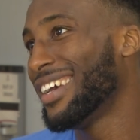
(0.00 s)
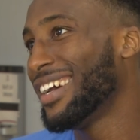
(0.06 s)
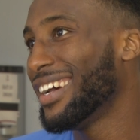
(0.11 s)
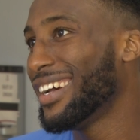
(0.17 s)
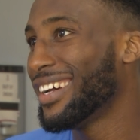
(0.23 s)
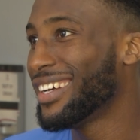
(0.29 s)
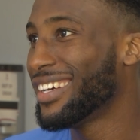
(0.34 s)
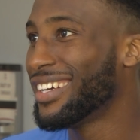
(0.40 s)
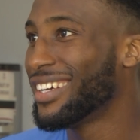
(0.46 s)

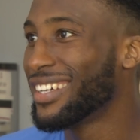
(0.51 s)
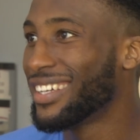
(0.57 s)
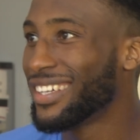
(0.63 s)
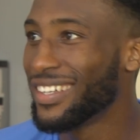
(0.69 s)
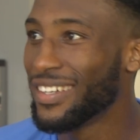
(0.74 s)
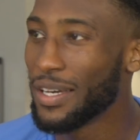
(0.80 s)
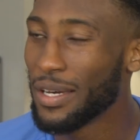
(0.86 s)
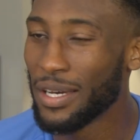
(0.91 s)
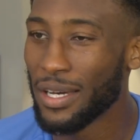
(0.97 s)
Yeah.
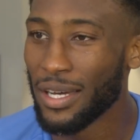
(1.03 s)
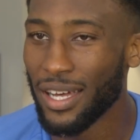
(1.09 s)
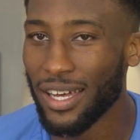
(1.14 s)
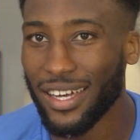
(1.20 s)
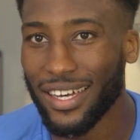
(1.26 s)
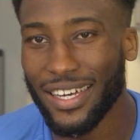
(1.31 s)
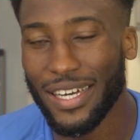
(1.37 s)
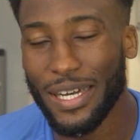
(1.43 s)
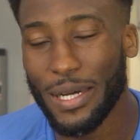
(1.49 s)

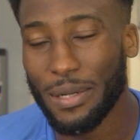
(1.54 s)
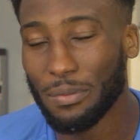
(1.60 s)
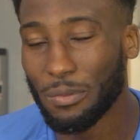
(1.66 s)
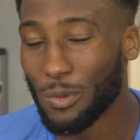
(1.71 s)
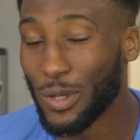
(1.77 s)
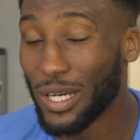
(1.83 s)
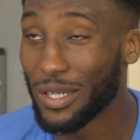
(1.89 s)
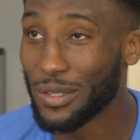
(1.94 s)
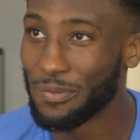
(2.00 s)

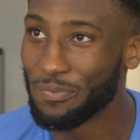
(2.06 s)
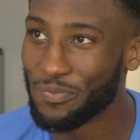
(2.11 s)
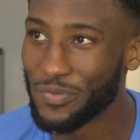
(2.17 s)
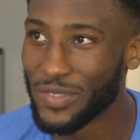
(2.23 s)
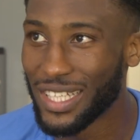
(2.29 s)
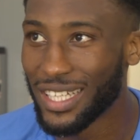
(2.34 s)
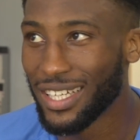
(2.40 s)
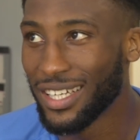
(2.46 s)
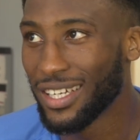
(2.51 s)
Well,
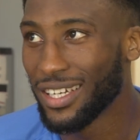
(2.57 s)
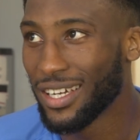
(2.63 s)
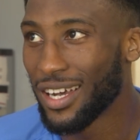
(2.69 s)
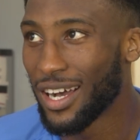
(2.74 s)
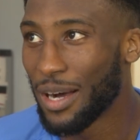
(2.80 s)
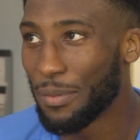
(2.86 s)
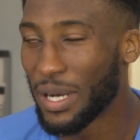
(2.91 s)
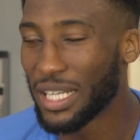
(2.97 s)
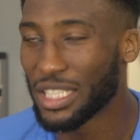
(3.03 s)

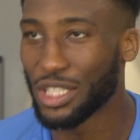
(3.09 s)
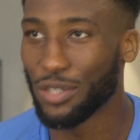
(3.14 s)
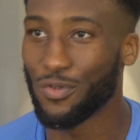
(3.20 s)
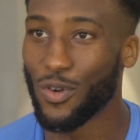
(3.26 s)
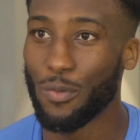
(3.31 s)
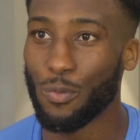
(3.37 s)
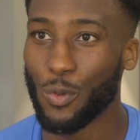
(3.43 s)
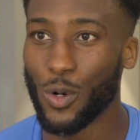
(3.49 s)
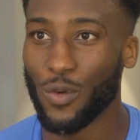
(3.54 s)
I'm actually
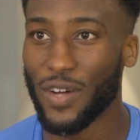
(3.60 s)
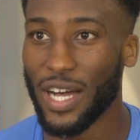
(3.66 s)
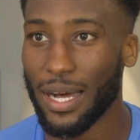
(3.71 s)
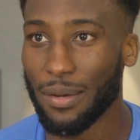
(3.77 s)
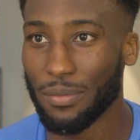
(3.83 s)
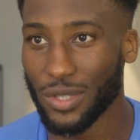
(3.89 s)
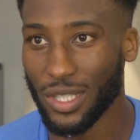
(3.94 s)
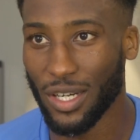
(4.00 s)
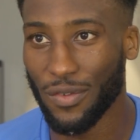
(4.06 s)
from
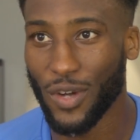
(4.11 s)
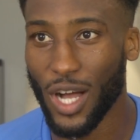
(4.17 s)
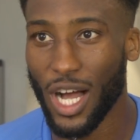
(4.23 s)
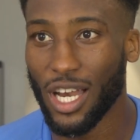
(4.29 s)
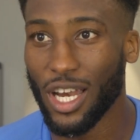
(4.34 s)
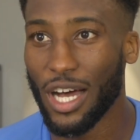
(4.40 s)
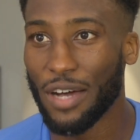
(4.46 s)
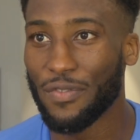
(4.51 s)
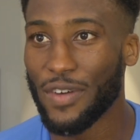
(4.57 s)
Wolverhampton. I've got
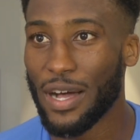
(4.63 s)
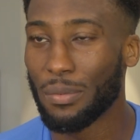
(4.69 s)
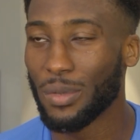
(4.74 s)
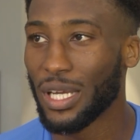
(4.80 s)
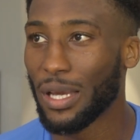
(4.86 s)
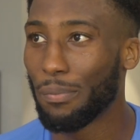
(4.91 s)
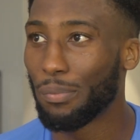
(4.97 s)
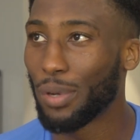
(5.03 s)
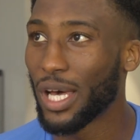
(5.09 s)
a lot of
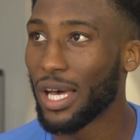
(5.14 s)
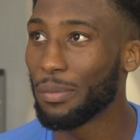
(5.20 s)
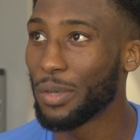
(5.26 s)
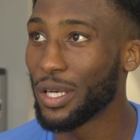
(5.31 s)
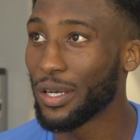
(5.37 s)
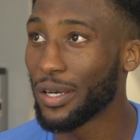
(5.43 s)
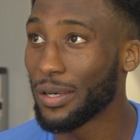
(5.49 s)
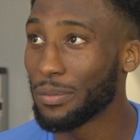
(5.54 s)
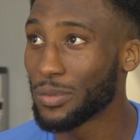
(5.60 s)
family in
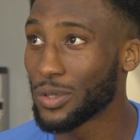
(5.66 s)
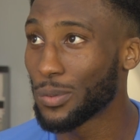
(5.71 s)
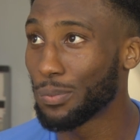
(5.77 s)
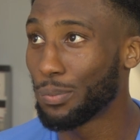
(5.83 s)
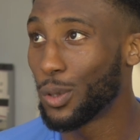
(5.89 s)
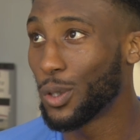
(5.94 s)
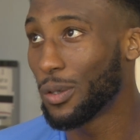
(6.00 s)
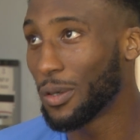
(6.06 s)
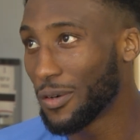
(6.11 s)
Birmingham,
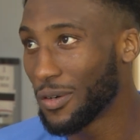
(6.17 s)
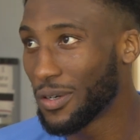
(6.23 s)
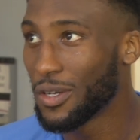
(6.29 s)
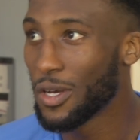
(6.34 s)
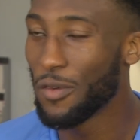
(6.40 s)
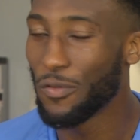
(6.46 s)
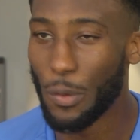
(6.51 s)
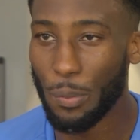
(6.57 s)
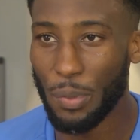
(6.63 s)
but
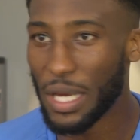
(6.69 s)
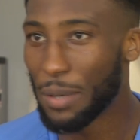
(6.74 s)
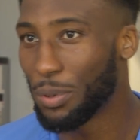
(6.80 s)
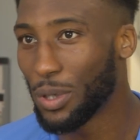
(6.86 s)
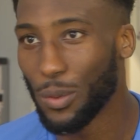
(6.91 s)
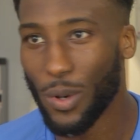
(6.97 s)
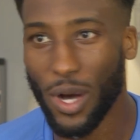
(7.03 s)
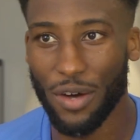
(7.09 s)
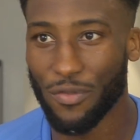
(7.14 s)
for people
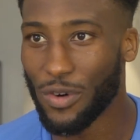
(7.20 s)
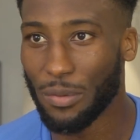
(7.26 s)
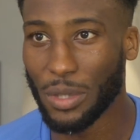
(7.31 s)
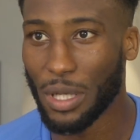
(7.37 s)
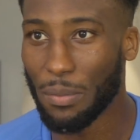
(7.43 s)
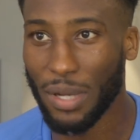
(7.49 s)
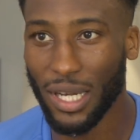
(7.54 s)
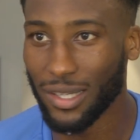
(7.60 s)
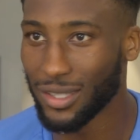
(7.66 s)
who aren't from
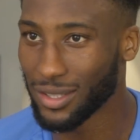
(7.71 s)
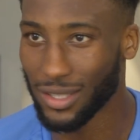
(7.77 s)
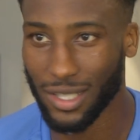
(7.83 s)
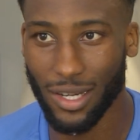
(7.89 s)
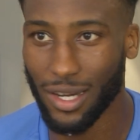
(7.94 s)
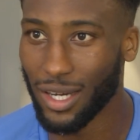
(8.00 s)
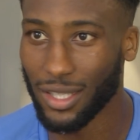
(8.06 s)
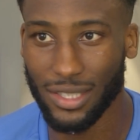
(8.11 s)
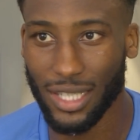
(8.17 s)
the Midlands, I
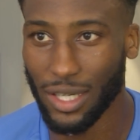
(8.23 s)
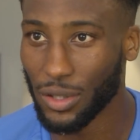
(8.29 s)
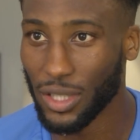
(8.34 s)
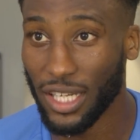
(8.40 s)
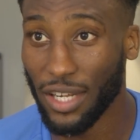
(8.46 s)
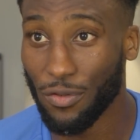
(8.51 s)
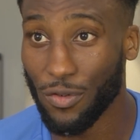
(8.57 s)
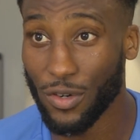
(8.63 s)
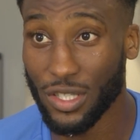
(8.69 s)
can't tell the
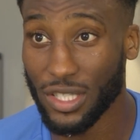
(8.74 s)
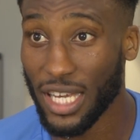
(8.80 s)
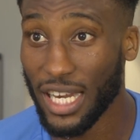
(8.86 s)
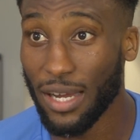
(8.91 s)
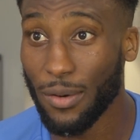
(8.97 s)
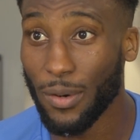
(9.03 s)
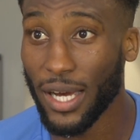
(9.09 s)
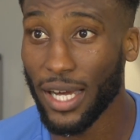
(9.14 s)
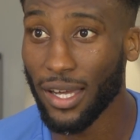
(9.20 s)
difference
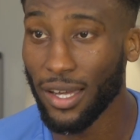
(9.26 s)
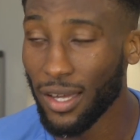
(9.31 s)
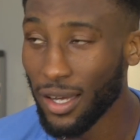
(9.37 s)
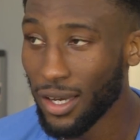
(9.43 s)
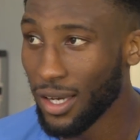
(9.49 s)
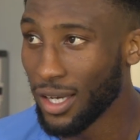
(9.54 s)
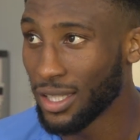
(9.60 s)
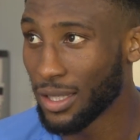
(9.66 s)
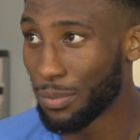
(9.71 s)
anyway.
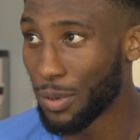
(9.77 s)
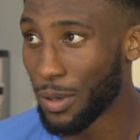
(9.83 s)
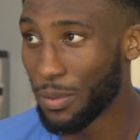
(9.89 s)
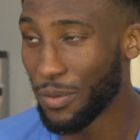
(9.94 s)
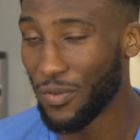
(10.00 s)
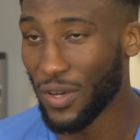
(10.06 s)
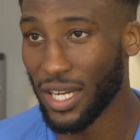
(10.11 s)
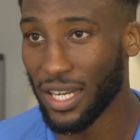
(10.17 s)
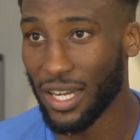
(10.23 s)
They
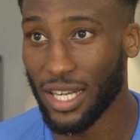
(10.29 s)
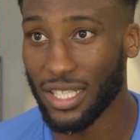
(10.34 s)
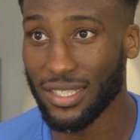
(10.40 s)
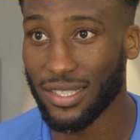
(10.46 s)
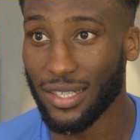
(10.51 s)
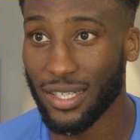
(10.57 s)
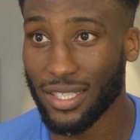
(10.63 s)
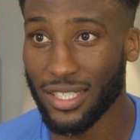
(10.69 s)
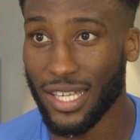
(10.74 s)
probably think that
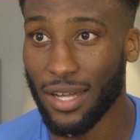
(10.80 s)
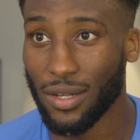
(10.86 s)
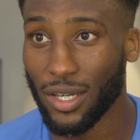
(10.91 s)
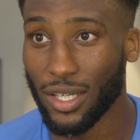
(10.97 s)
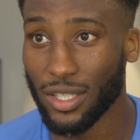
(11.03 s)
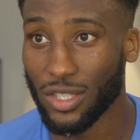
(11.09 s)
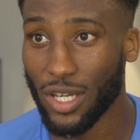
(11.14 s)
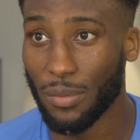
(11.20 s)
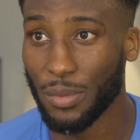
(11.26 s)
I sound
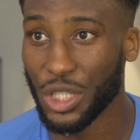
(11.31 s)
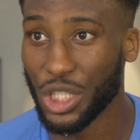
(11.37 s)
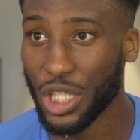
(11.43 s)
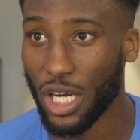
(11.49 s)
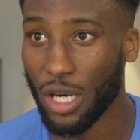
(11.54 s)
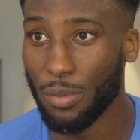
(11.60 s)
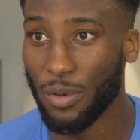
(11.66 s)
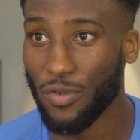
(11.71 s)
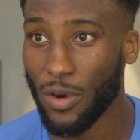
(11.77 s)
like Tommy
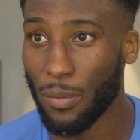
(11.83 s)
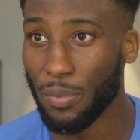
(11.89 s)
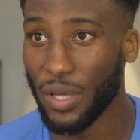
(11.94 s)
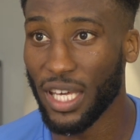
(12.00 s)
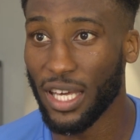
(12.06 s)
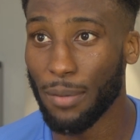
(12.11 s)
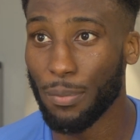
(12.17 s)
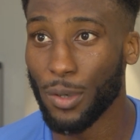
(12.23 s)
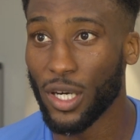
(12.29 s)
Shelby from
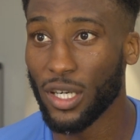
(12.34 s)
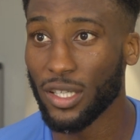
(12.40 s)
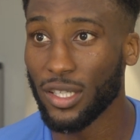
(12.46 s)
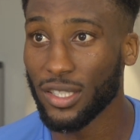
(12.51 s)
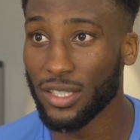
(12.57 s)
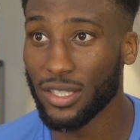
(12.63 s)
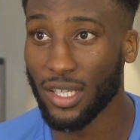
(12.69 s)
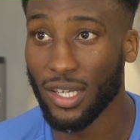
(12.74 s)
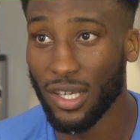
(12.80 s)
Peaky
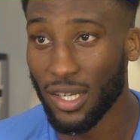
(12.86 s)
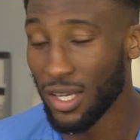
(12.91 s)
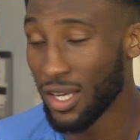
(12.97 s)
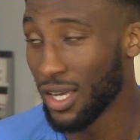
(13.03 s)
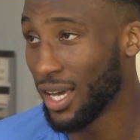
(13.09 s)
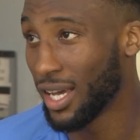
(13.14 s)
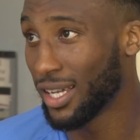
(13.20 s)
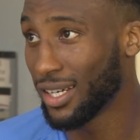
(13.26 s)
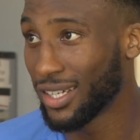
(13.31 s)
Blinders.
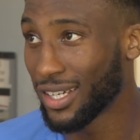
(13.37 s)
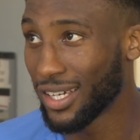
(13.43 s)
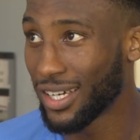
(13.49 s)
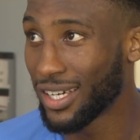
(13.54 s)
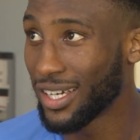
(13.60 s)
And